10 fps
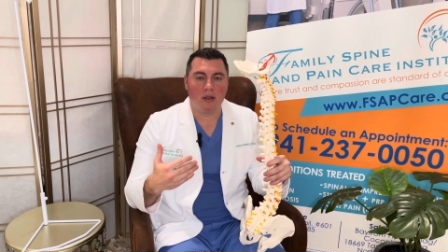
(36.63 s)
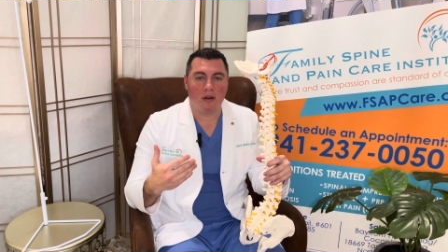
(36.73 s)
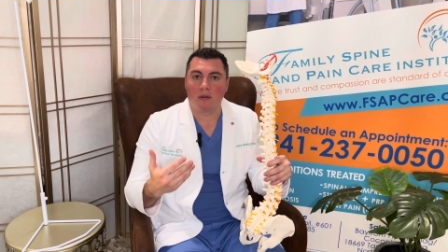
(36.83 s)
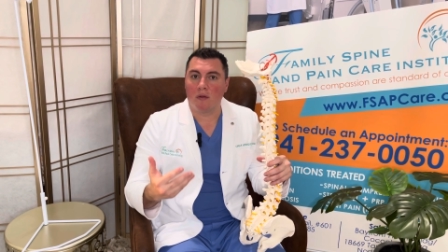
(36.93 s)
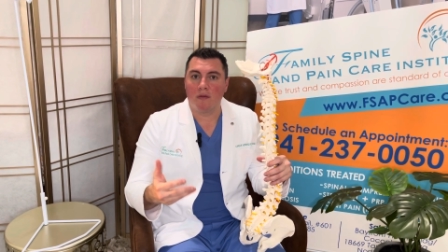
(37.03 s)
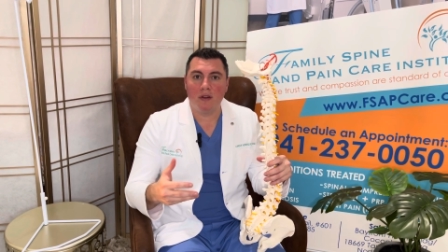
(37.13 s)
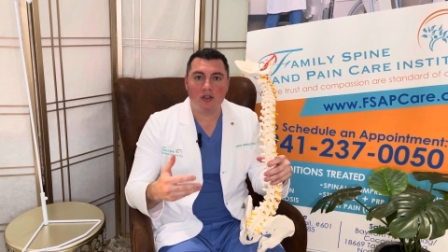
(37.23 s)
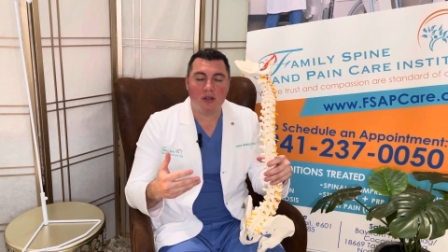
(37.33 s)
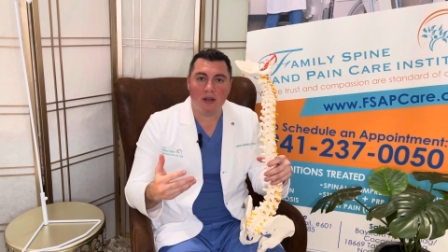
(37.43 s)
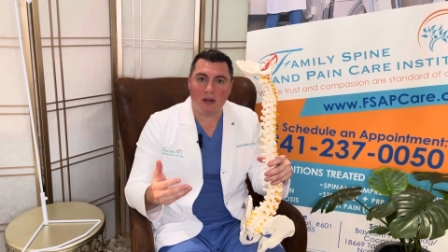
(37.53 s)
go
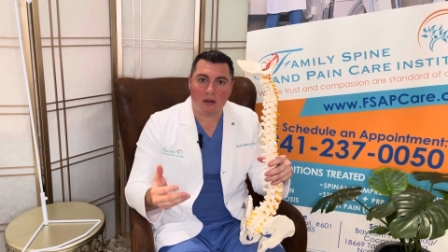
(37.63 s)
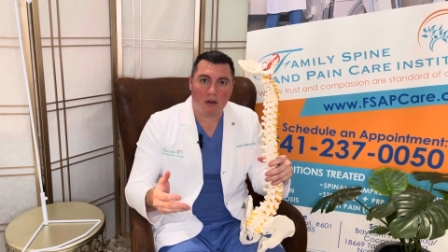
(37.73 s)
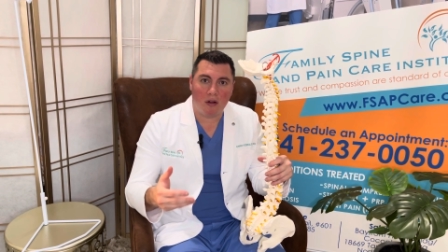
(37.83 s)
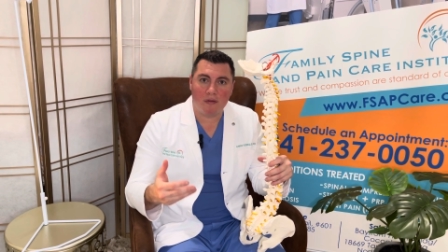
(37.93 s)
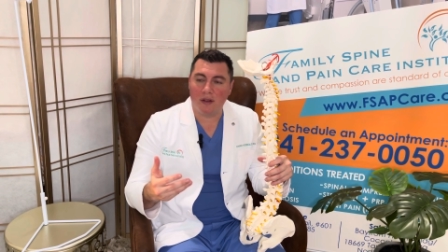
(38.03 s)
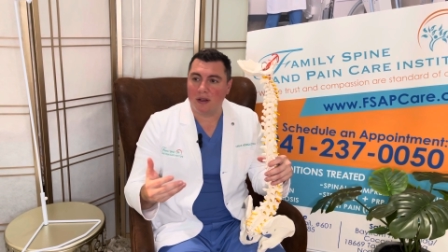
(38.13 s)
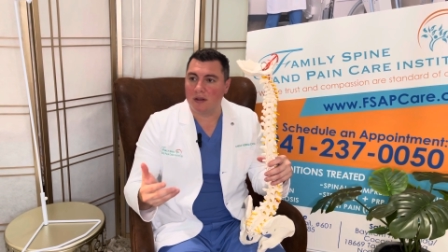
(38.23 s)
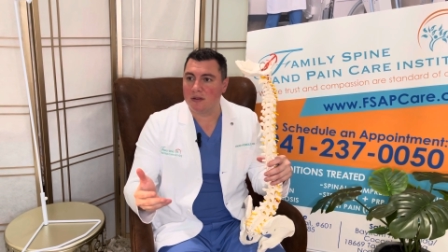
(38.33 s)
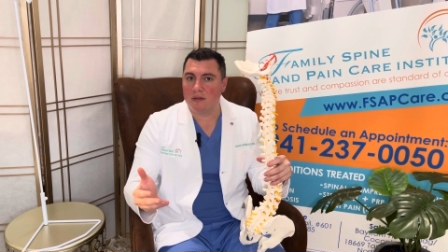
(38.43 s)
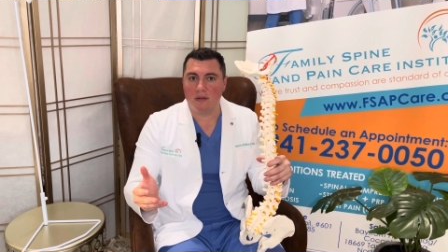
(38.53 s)
fishing and golfing
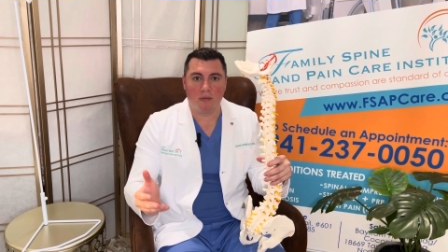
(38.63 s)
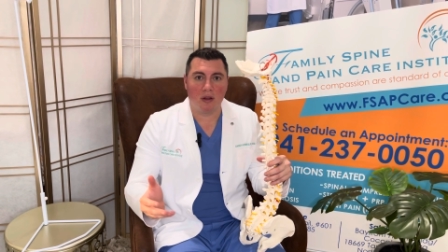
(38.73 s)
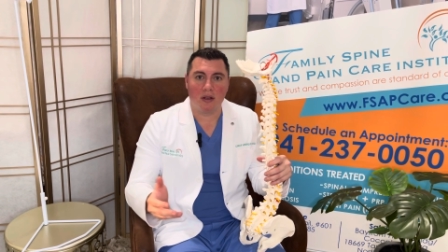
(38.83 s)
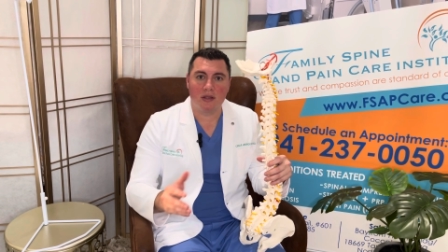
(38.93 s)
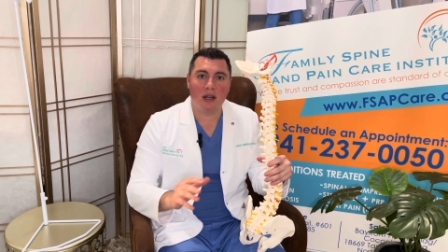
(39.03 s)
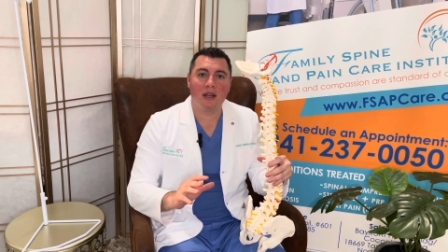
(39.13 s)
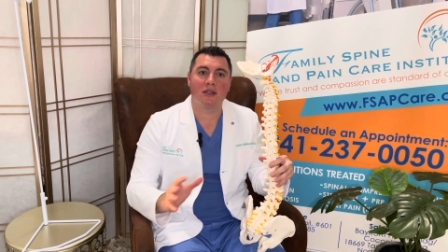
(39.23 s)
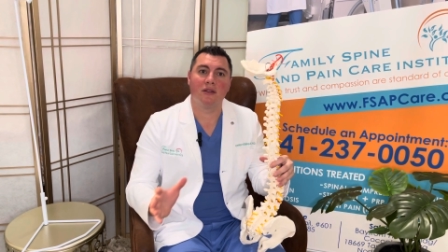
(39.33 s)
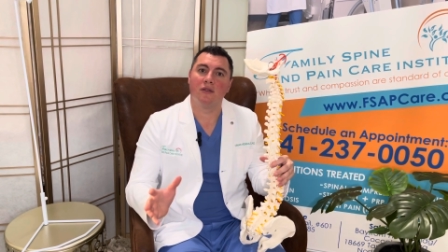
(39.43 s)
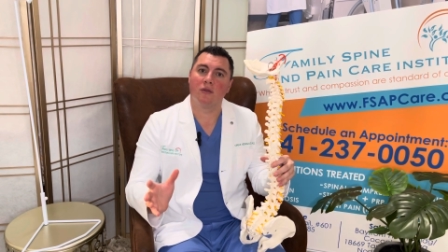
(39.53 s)
and playing
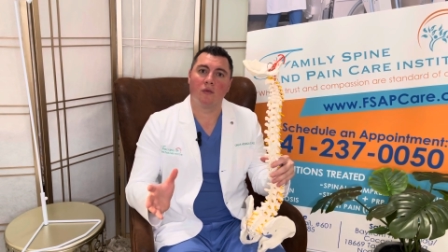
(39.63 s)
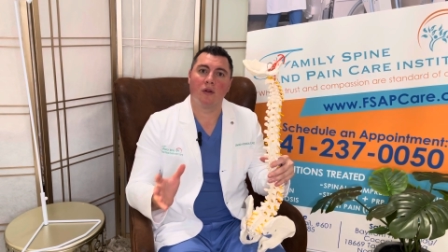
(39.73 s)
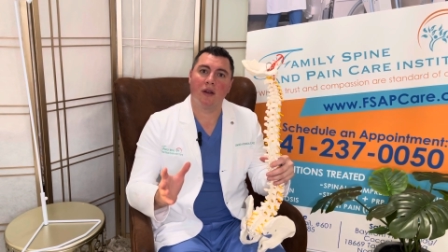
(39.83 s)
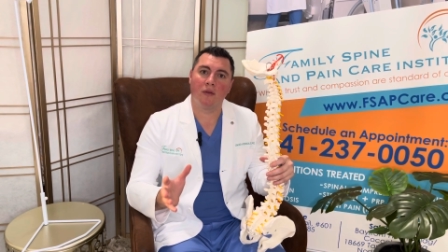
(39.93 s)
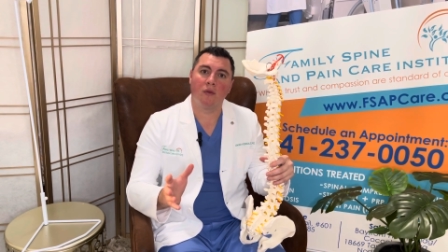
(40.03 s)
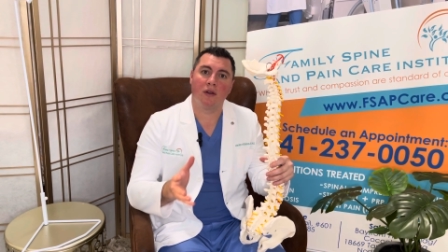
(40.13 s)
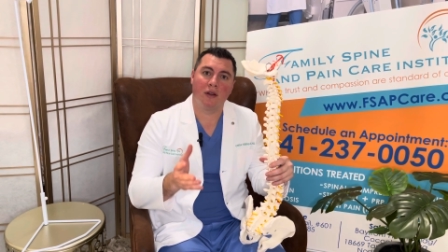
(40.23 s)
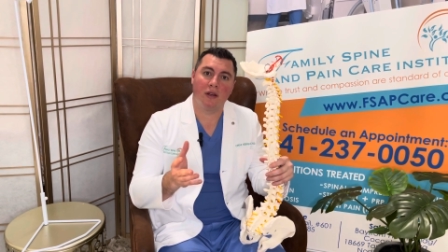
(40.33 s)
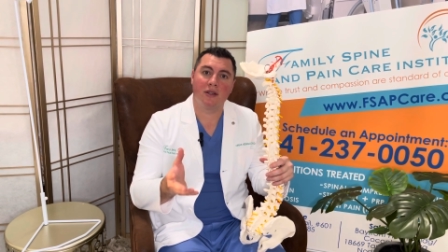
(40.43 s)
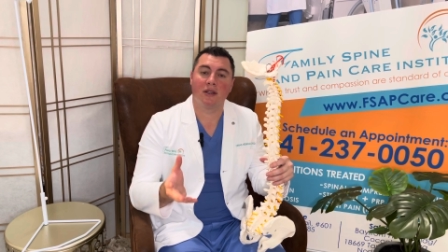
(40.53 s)
tennis and doing what it
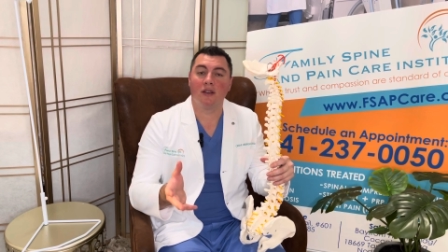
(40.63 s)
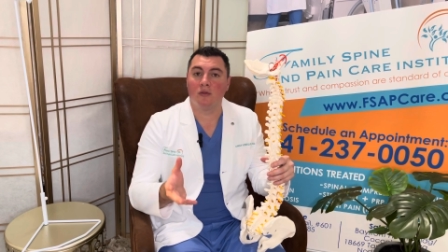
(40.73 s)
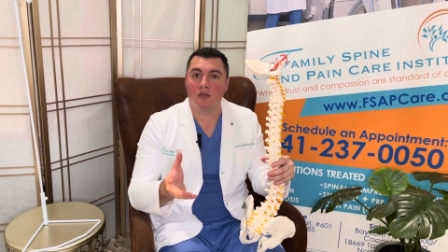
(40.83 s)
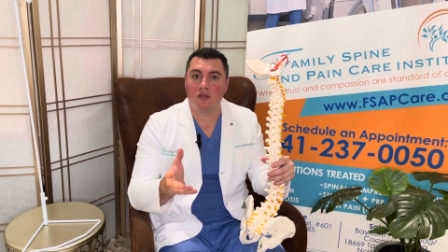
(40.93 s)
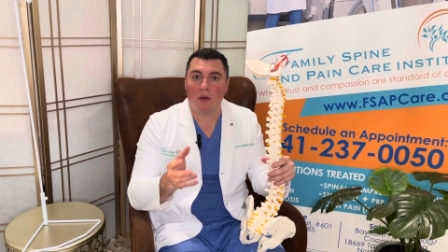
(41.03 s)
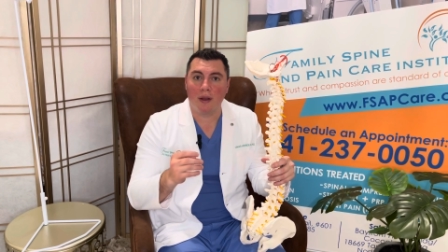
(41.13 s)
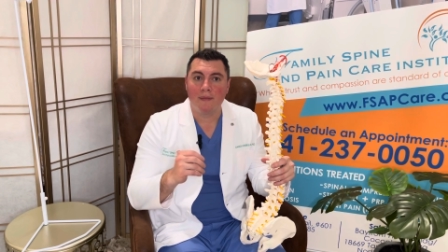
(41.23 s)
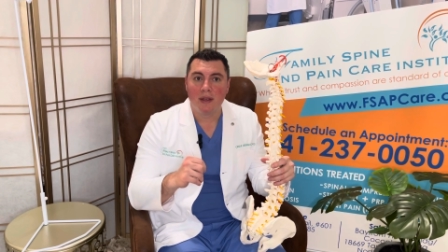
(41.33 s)
is that you enjoy.